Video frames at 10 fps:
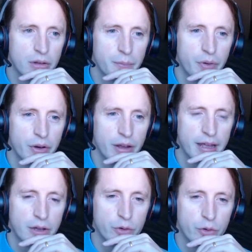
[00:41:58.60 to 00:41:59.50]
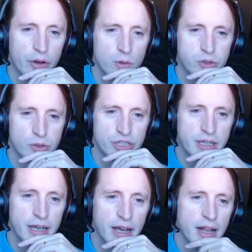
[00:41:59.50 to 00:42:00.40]
But yeah, you can also see
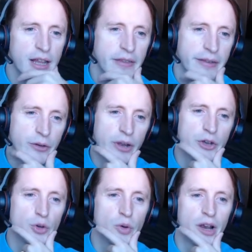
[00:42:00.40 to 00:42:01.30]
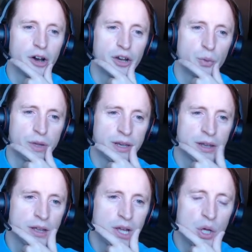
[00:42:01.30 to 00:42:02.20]
here that you can do a lot with
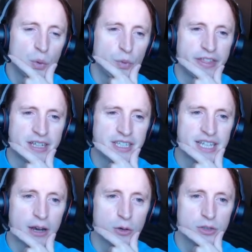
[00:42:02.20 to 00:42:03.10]
the shadows